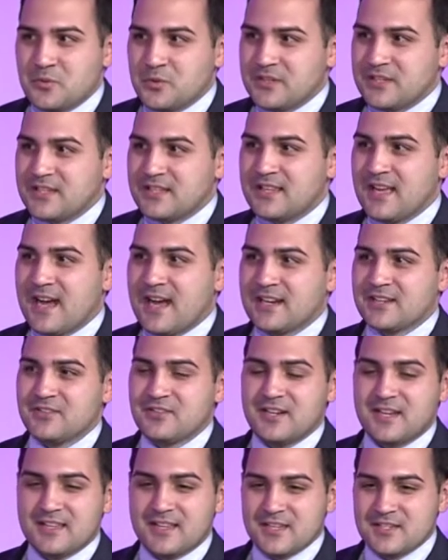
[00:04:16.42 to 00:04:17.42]
with the
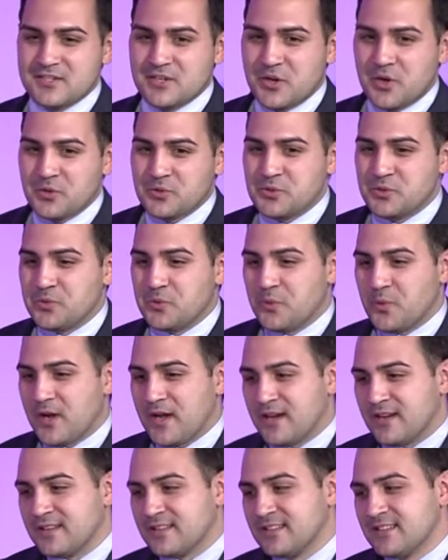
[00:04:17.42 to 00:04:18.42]
doctor that doesn't go too
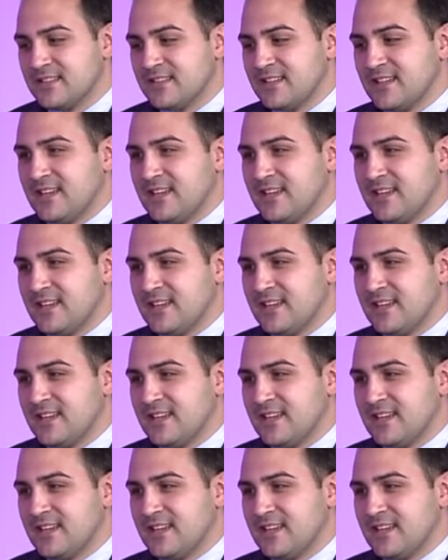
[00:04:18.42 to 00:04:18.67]
well.